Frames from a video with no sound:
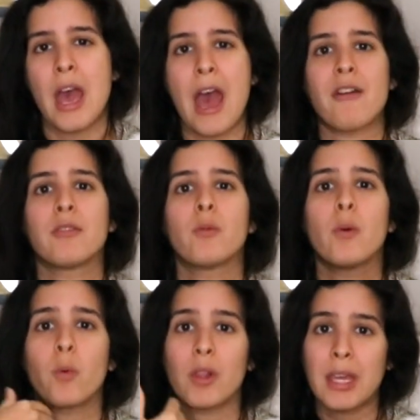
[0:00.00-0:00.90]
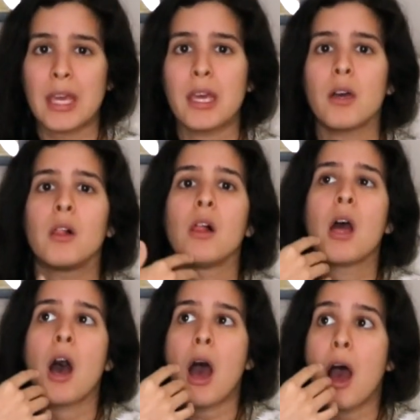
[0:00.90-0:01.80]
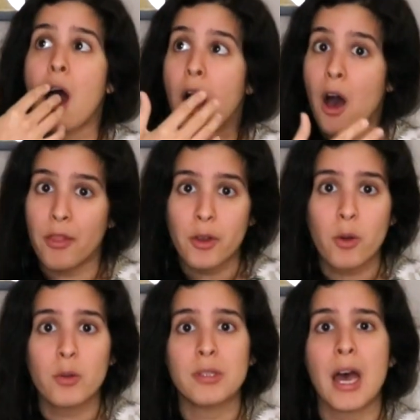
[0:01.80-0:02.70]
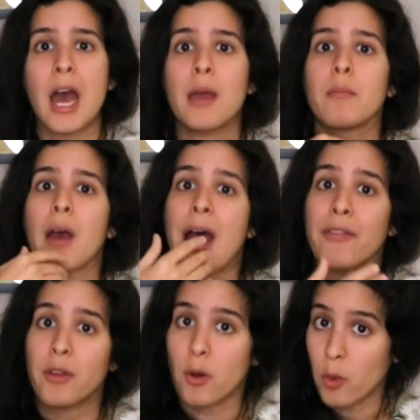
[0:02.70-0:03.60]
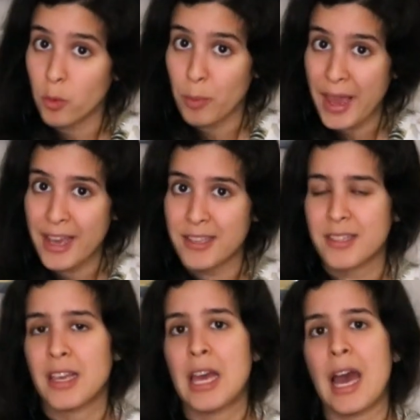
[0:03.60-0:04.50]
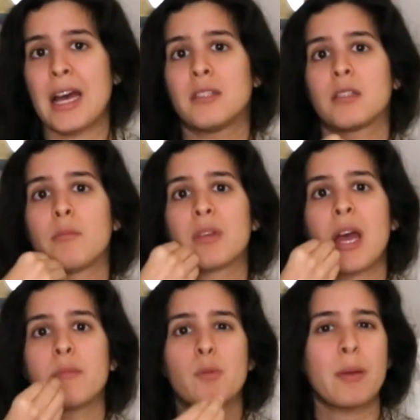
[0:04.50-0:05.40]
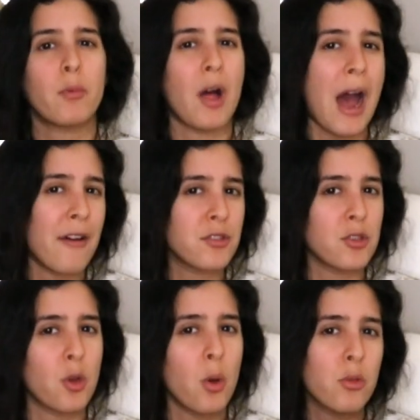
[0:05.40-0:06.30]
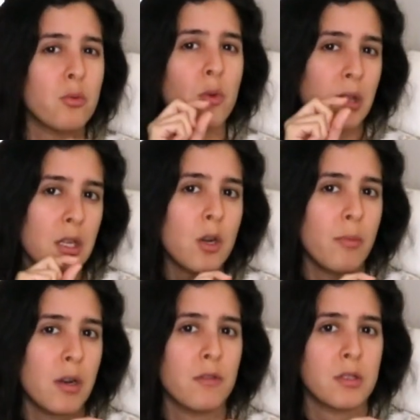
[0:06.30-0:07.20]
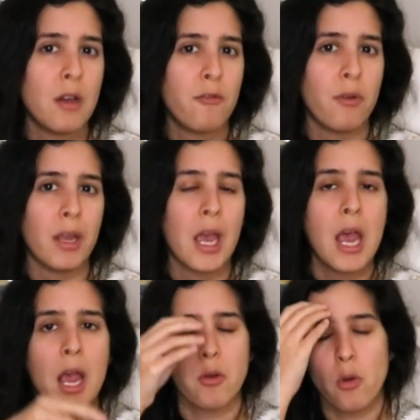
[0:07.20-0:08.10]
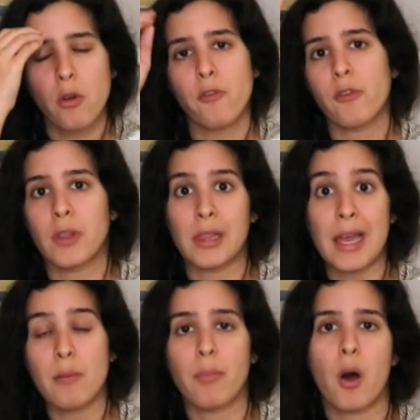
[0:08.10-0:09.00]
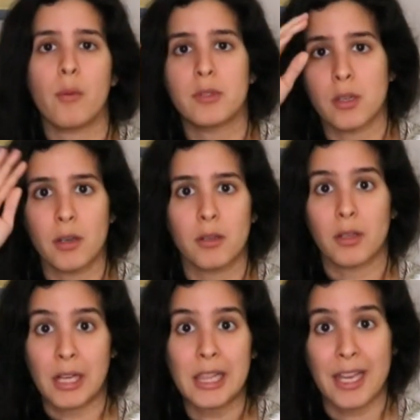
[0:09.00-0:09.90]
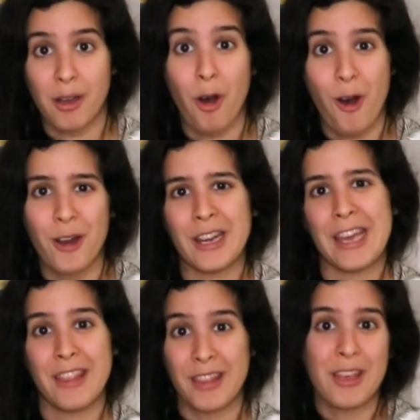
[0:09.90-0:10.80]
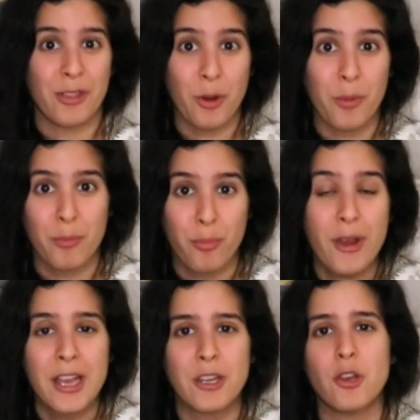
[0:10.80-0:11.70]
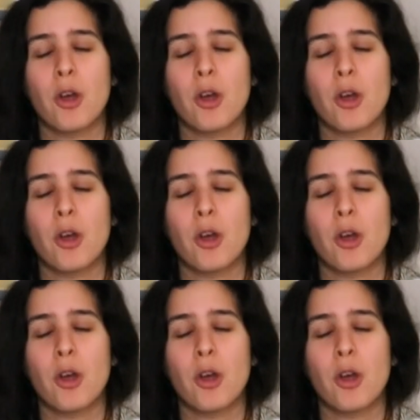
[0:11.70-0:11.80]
Everyone will heal on their own time, at their own pace. And sometimes people have to go through a little bit of suffering in order for the light bulb to click on in their brain,